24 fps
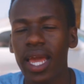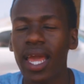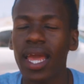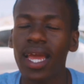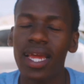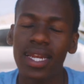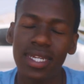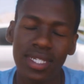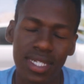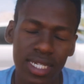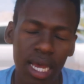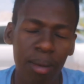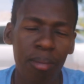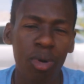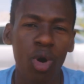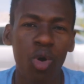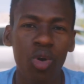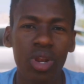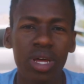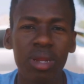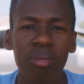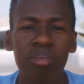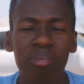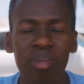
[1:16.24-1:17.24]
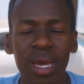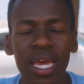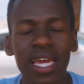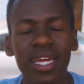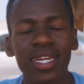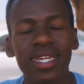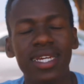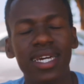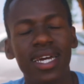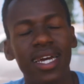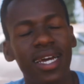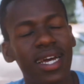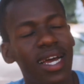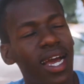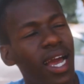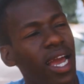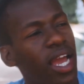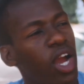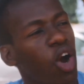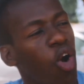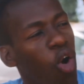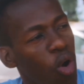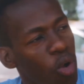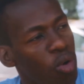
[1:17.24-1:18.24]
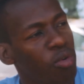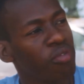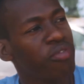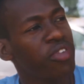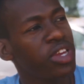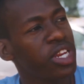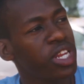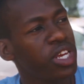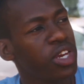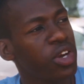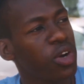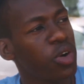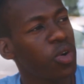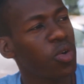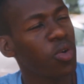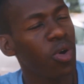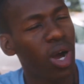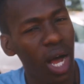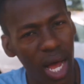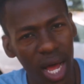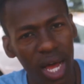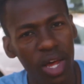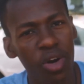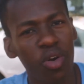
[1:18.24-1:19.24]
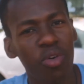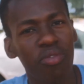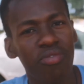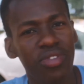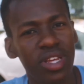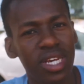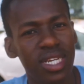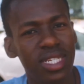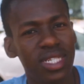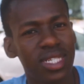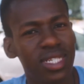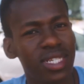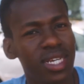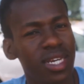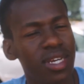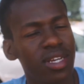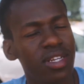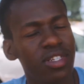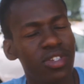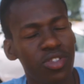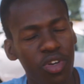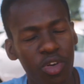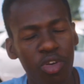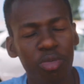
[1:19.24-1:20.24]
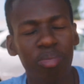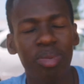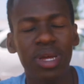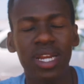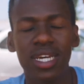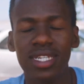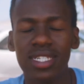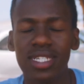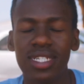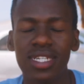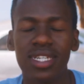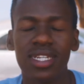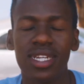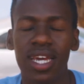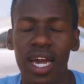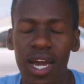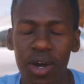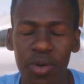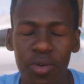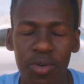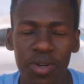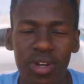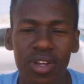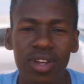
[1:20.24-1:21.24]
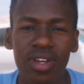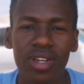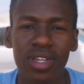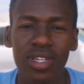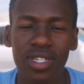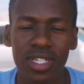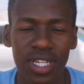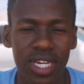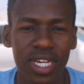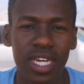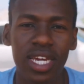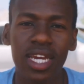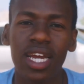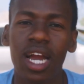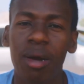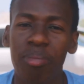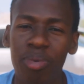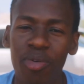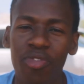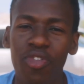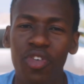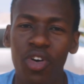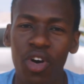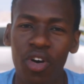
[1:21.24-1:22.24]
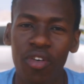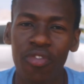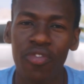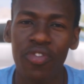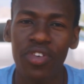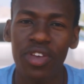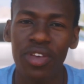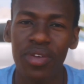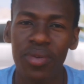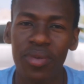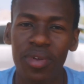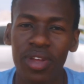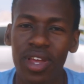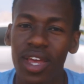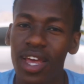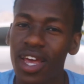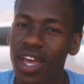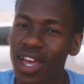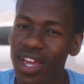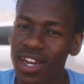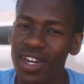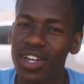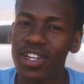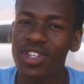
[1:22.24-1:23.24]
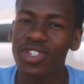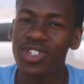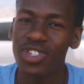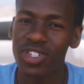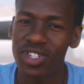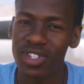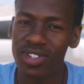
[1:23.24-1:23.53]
And Sam Holland made a whole video out of this, so you better sit down, take a cup of coffee and listen.